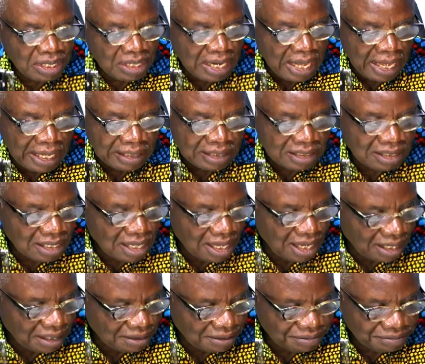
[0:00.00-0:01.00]

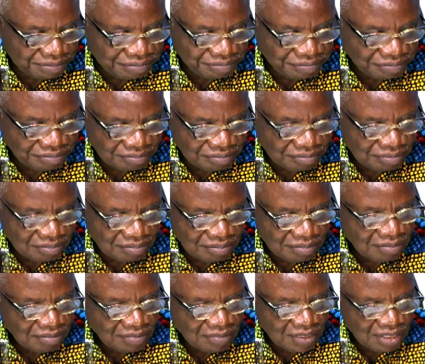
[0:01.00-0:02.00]
Nigeria.
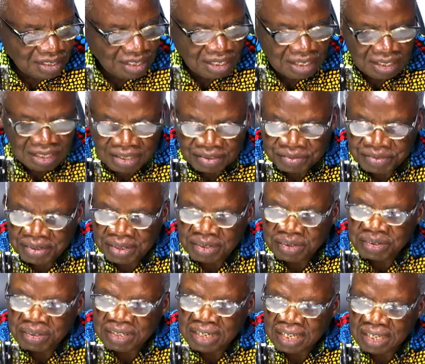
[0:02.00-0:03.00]
Twene
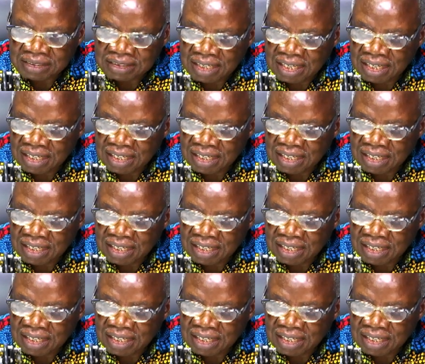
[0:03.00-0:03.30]
Jonas.